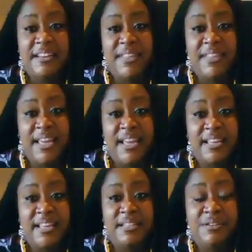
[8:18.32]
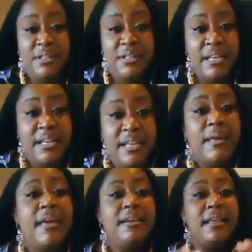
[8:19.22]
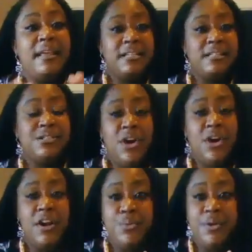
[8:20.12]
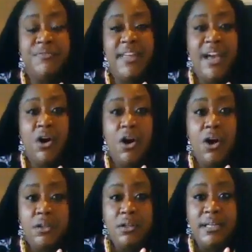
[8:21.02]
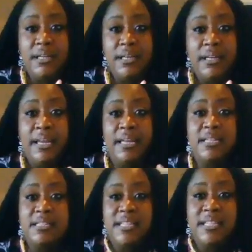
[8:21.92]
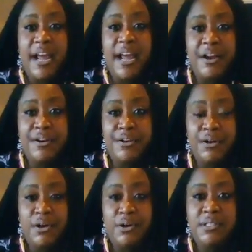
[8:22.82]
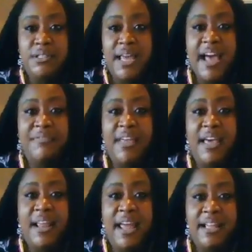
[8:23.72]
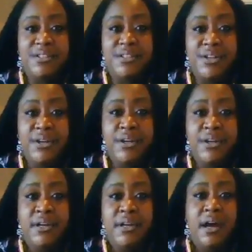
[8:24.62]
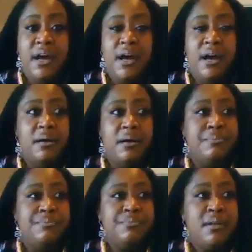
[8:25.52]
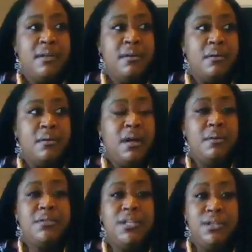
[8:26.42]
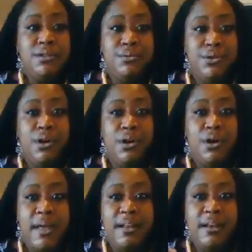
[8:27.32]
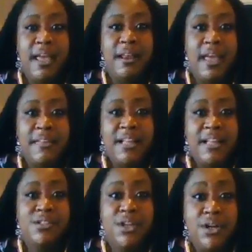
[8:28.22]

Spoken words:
that. And it started with that calling and desire, to have that answer come to you, and that search,